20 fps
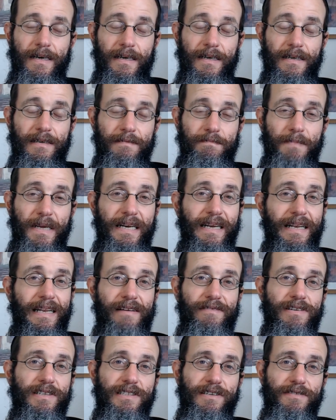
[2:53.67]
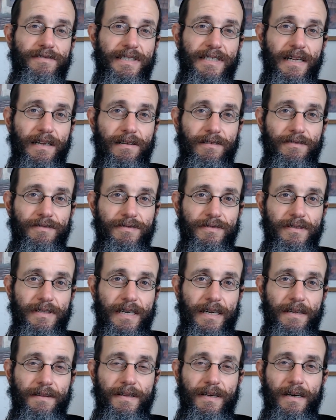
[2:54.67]
are many levels of self,
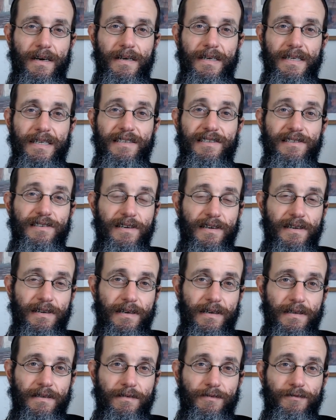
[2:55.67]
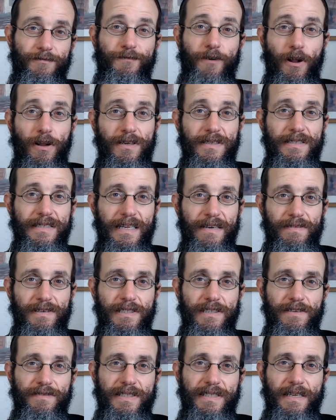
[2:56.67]
and there are external, false
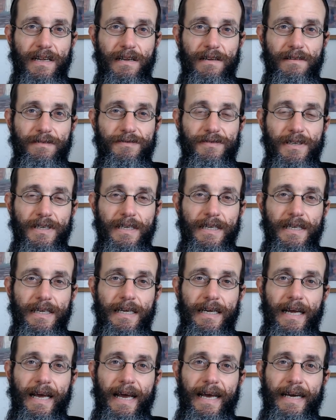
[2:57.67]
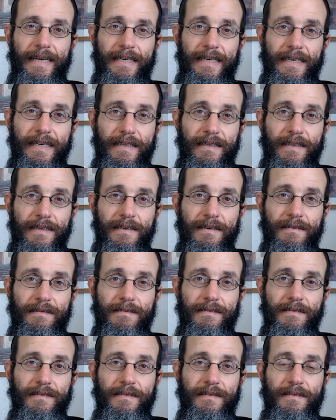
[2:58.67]
levels of self, and hidden,
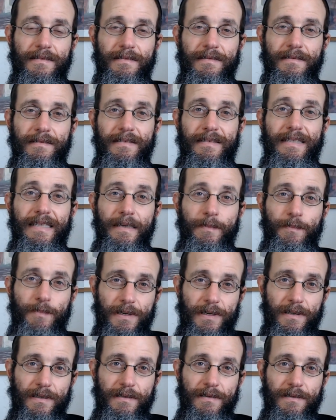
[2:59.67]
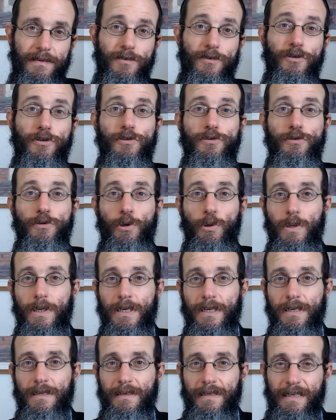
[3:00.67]
deeper,
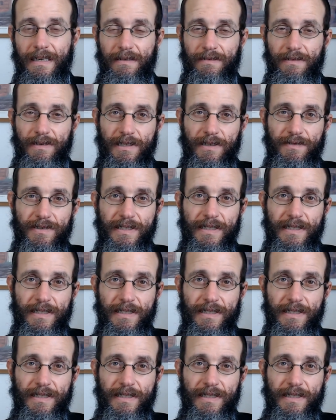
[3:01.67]
truer levels of